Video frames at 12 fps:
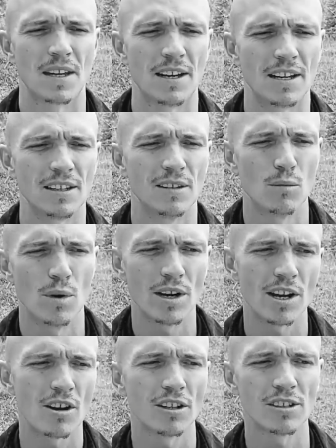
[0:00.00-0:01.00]
And
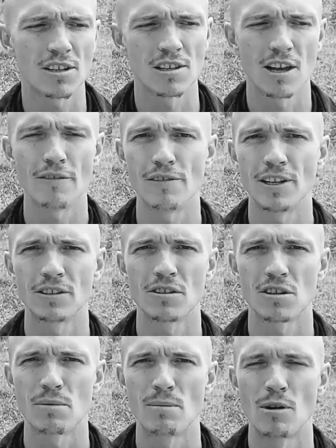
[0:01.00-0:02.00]
when I got these love
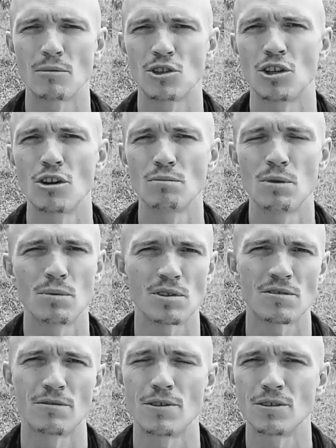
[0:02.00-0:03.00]
letters that my mom showed me when I
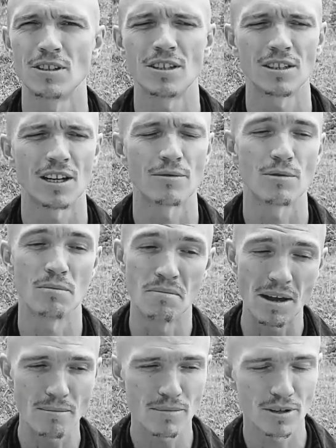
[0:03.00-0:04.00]
was 13, I
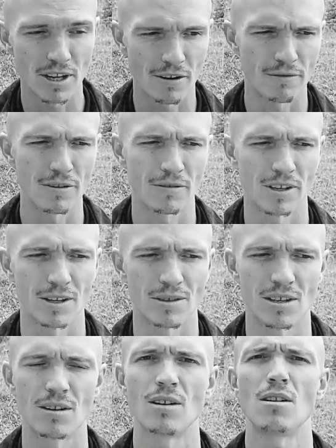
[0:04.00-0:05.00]
remembered everything. I
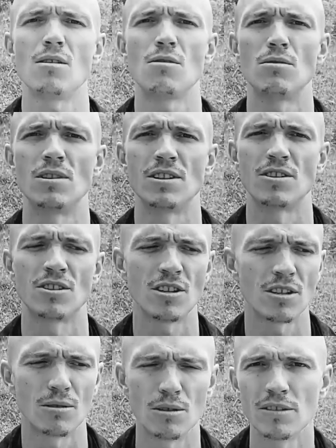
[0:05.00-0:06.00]
was like, holy
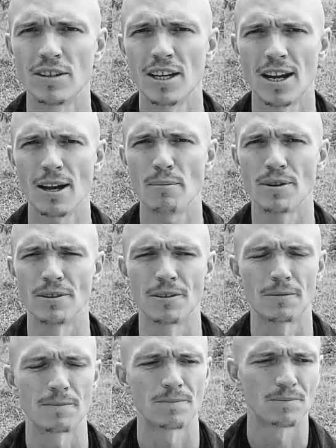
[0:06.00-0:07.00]
shit, all of that happened.
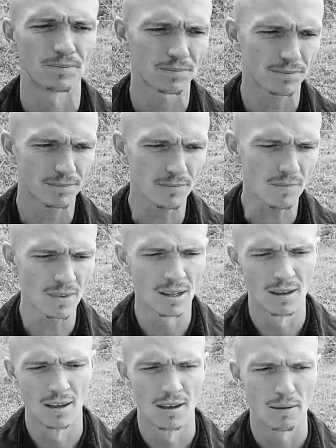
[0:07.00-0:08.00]

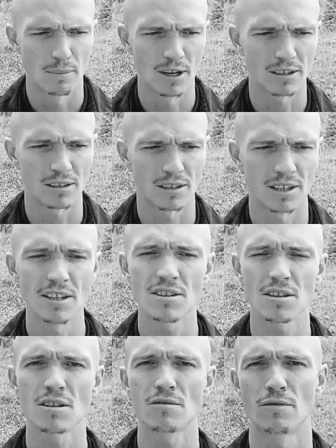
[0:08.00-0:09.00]
But an
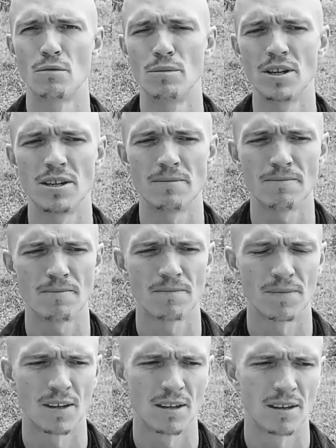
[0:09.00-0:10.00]
instance for me
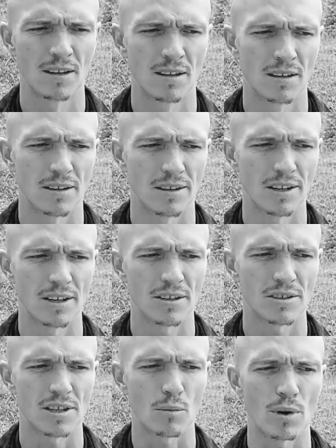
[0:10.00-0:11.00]

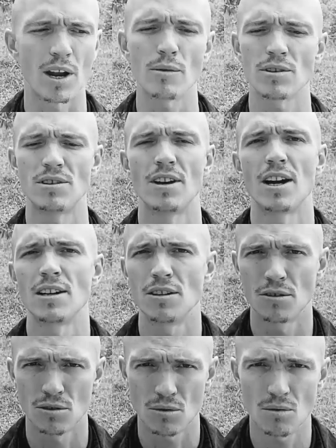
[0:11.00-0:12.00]
is when I was 9
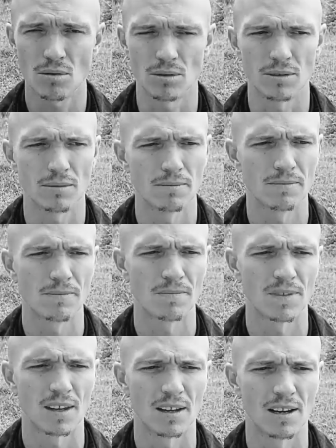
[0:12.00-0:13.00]
years old,
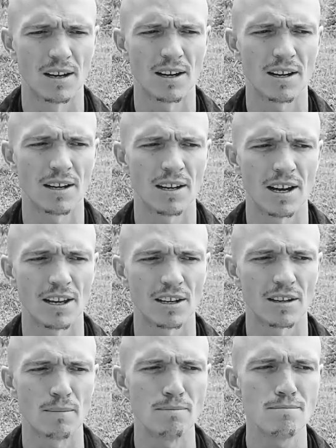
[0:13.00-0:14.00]
I had
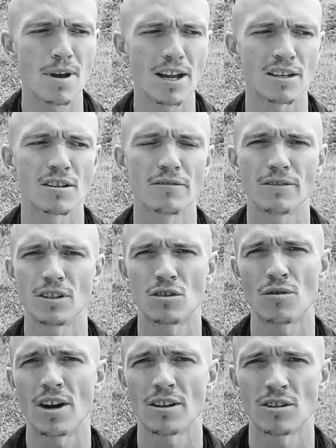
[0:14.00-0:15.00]
a massive
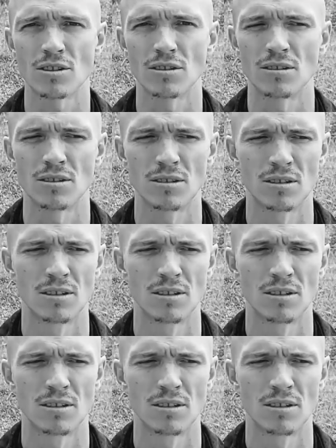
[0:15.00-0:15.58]
attraction.